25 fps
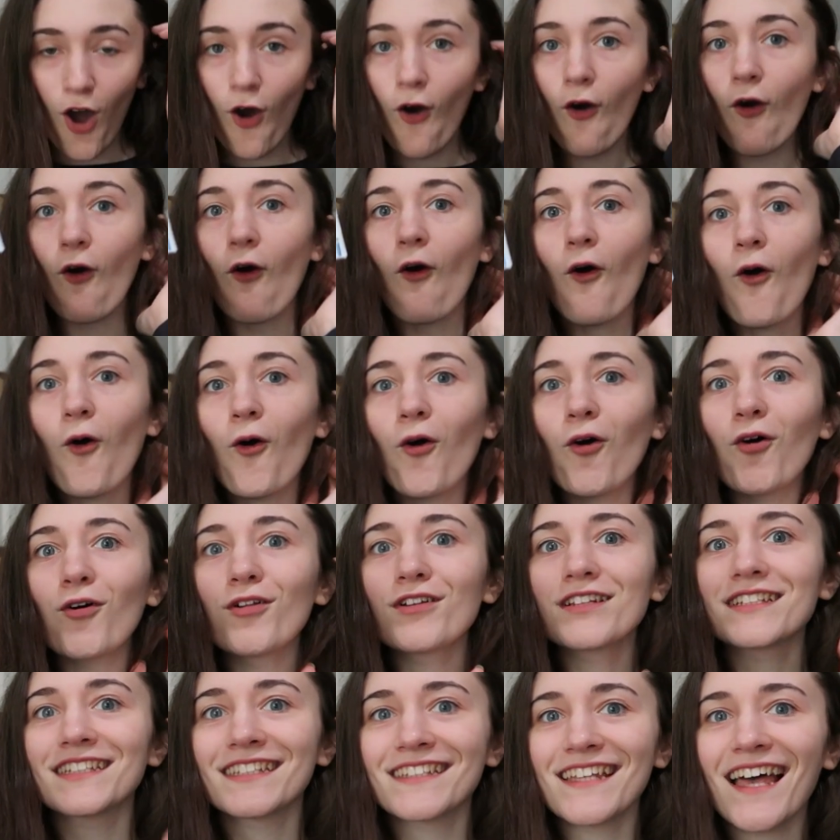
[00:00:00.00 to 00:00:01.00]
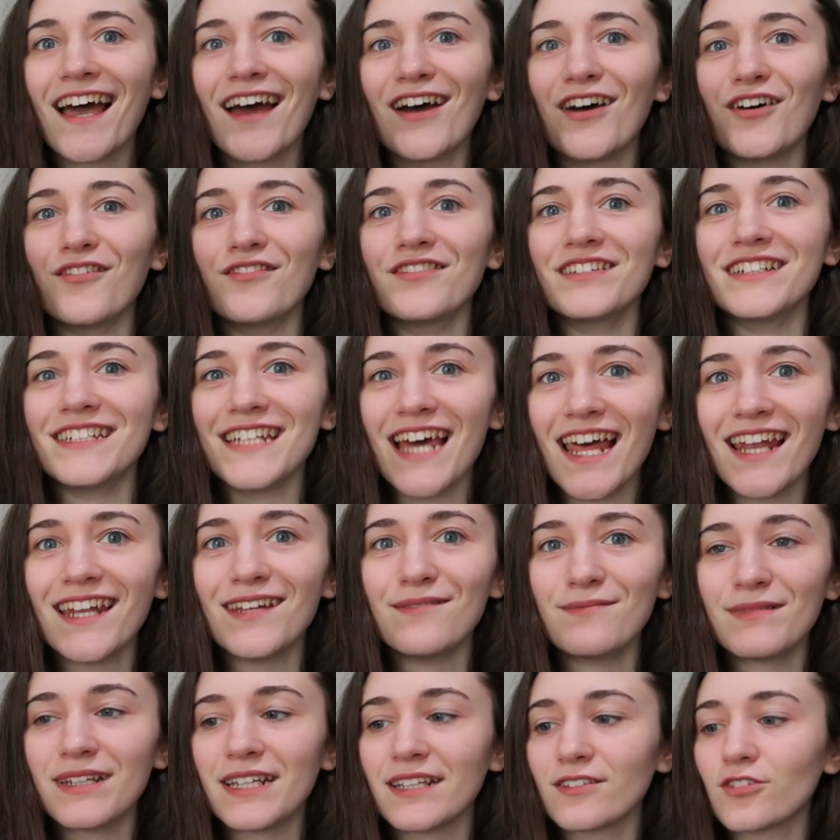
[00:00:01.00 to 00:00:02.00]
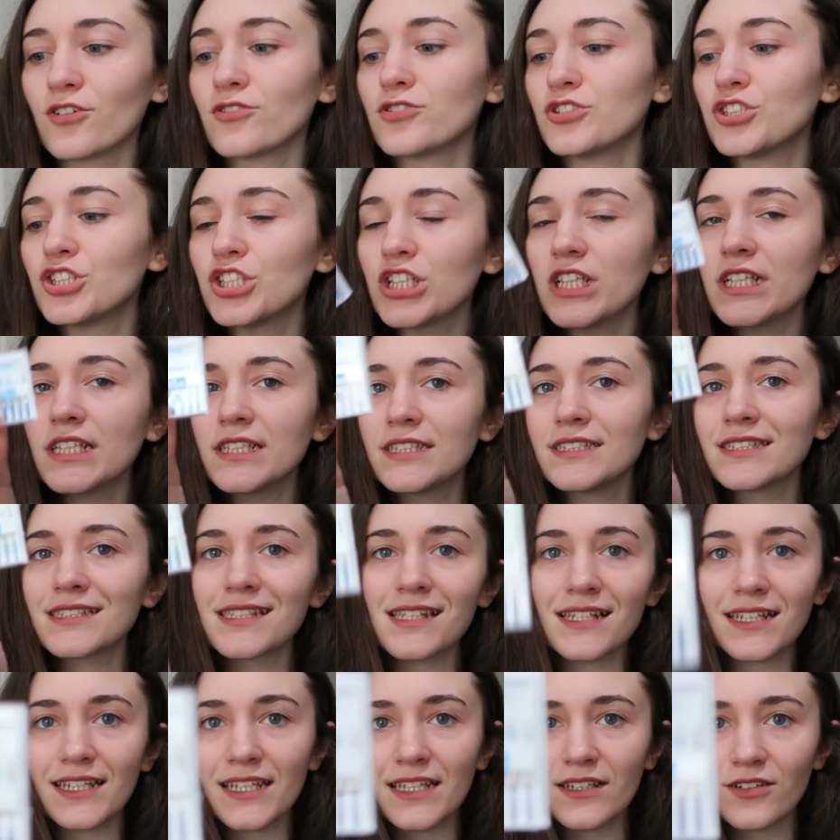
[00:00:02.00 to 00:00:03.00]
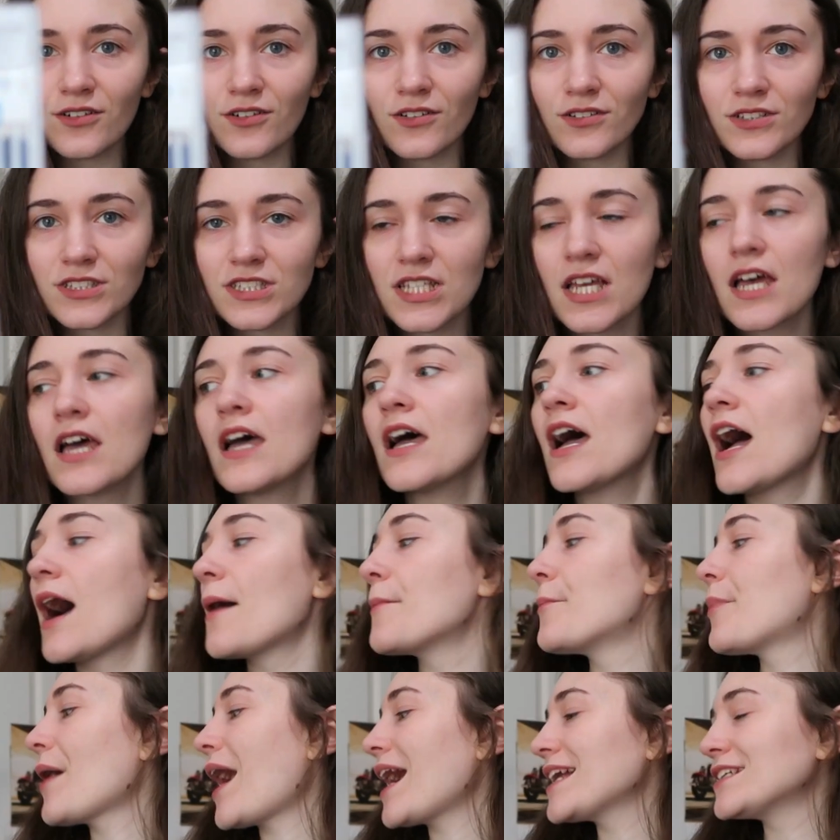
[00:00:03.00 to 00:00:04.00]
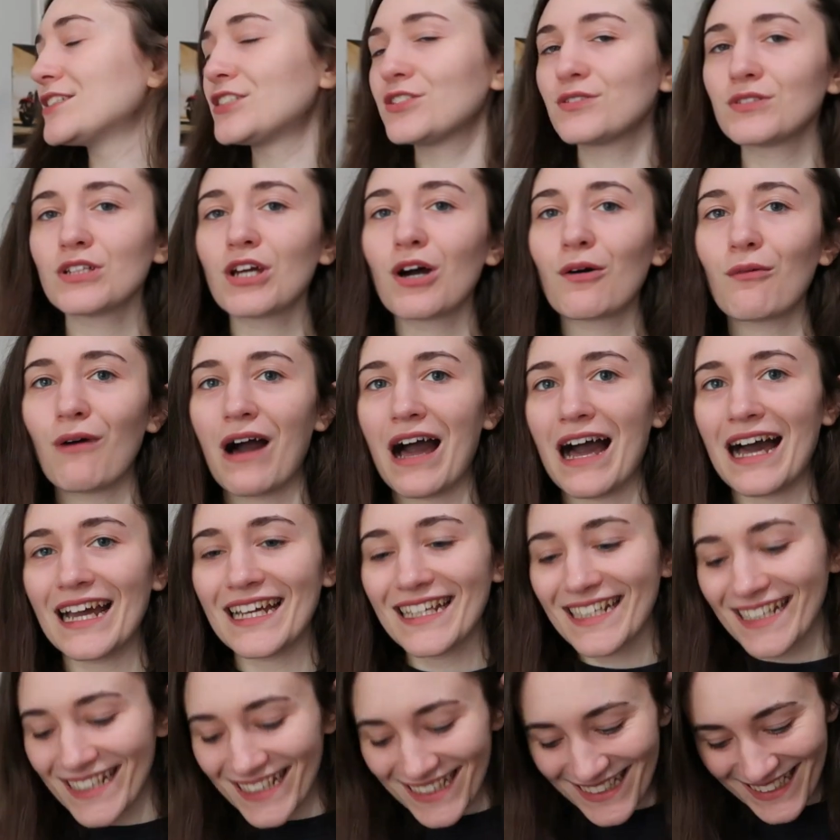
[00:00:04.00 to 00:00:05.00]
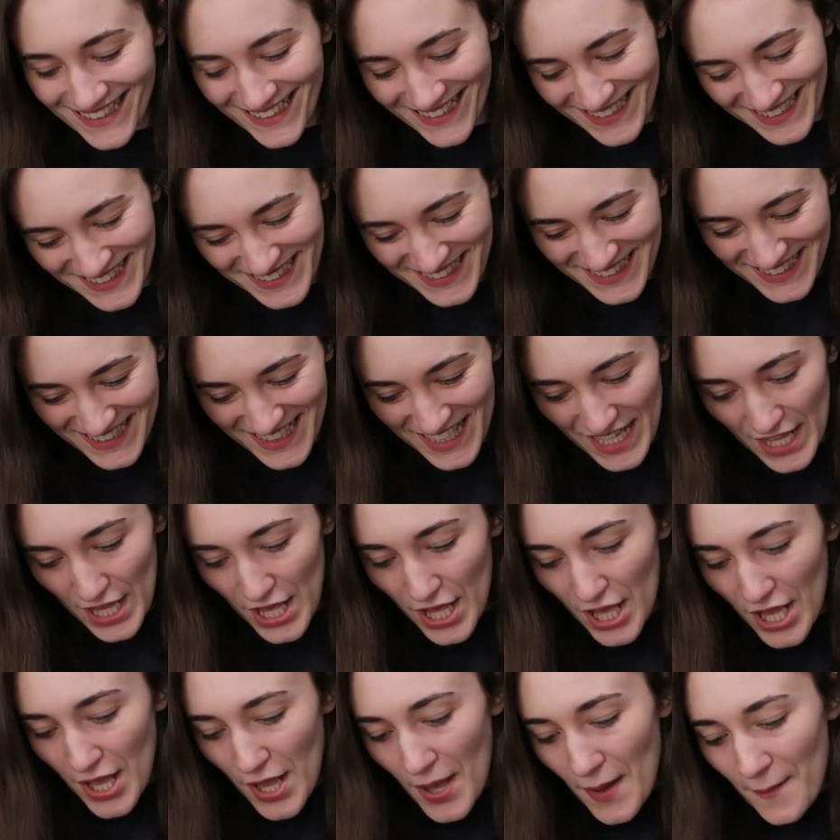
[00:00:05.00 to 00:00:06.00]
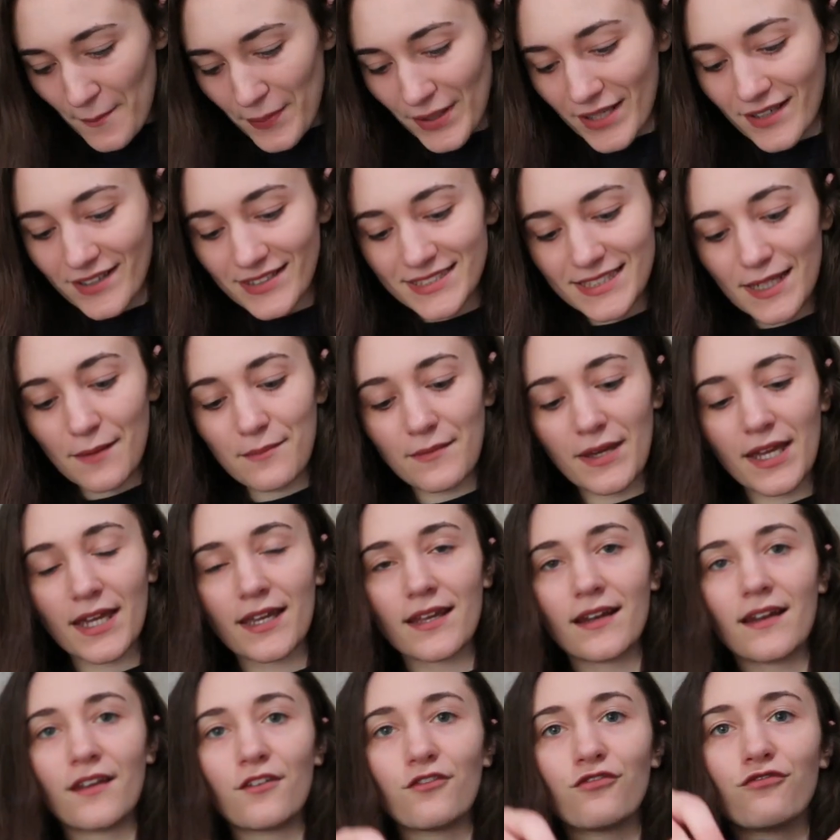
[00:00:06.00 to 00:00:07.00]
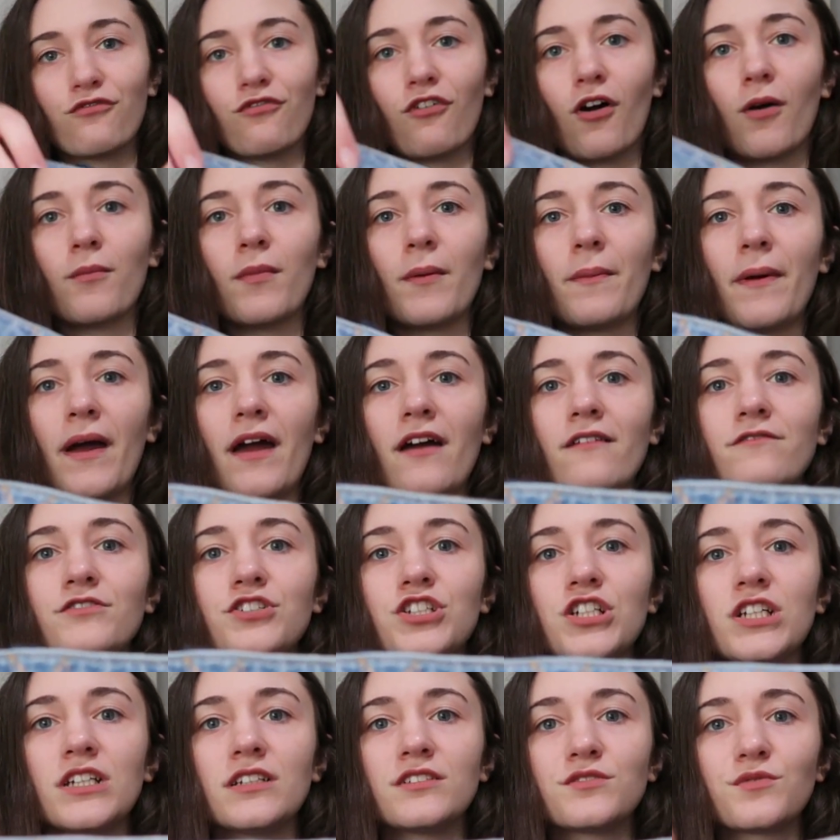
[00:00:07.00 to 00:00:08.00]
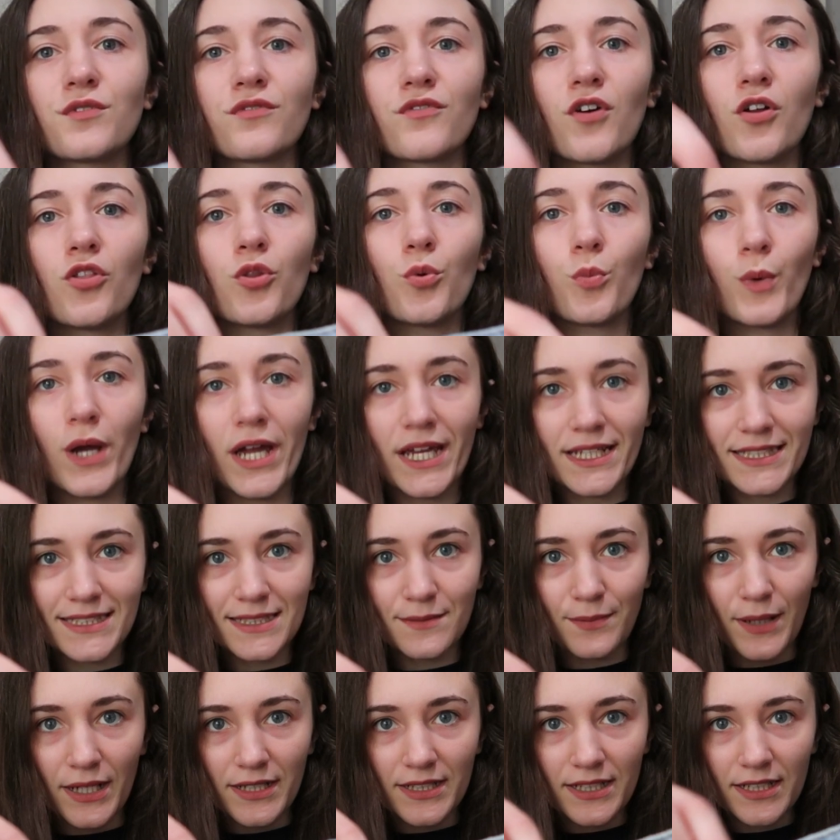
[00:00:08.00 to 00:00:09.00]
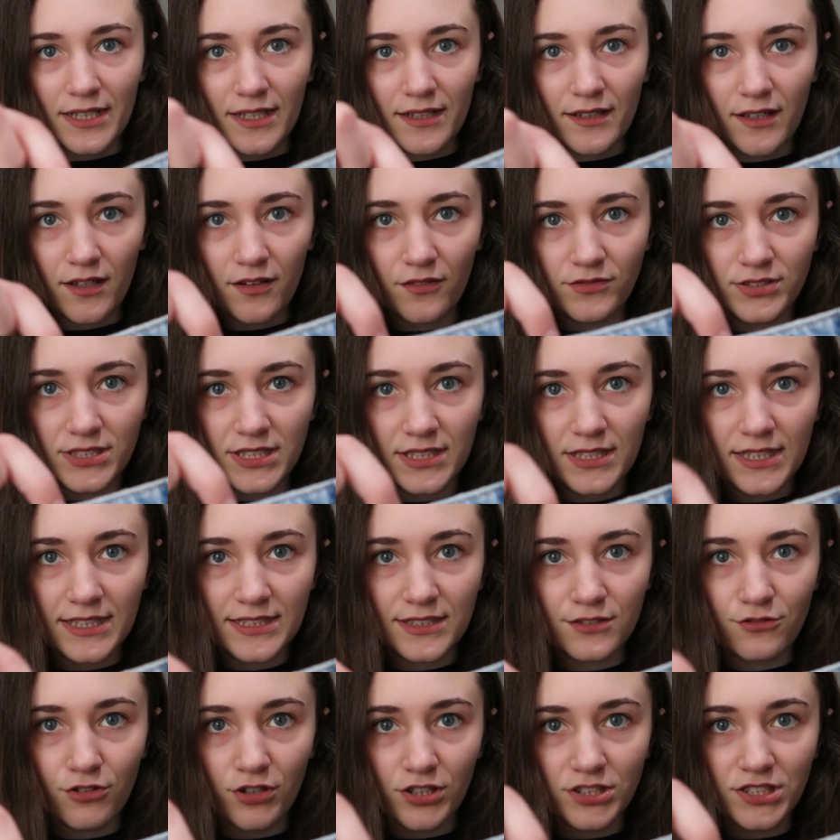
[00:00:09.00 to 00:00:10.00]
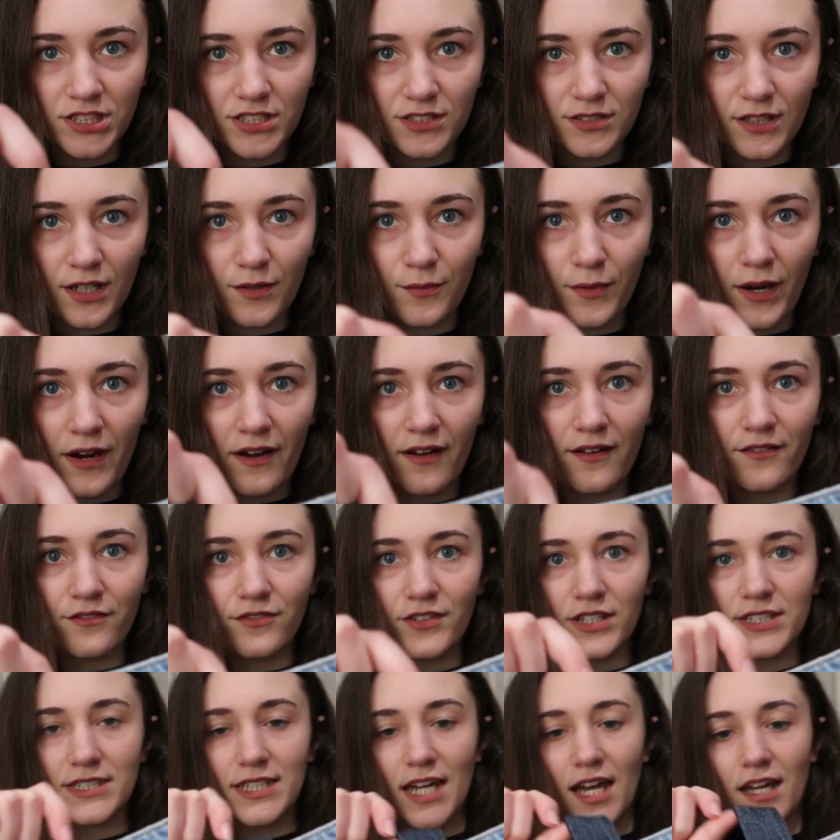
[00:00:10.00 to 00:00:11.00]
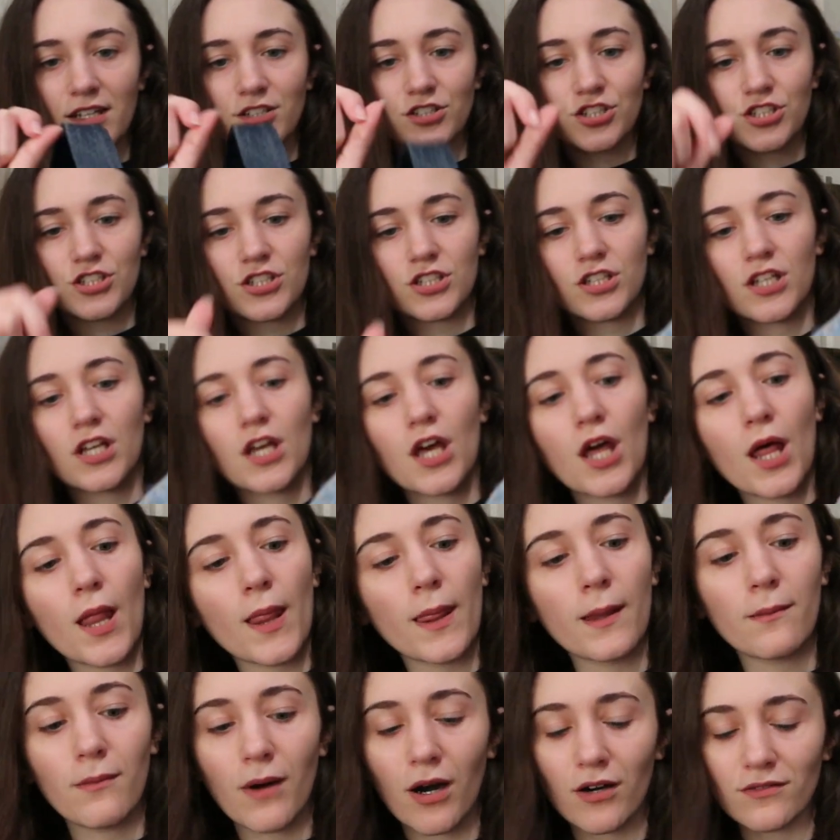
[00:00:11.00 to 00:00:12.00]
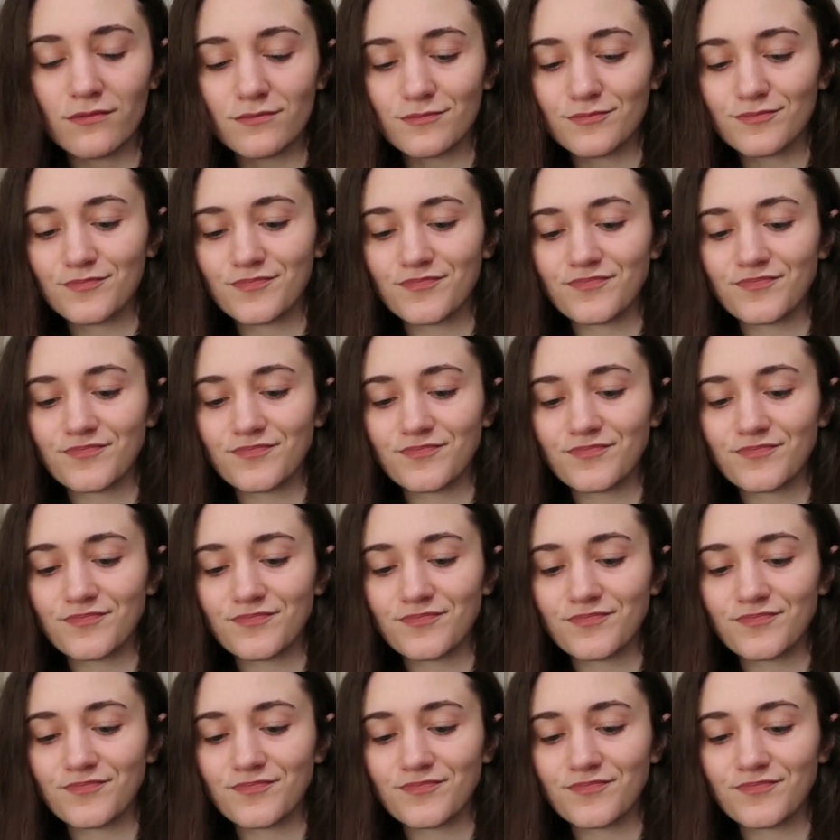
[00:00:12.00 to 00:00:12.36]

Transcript: A whole set of denim needle or jeans needles, but I do know why. Because I'm making it from a pair of jeans, we've got the waistband here. Obviously this cross is like where I've attached them on.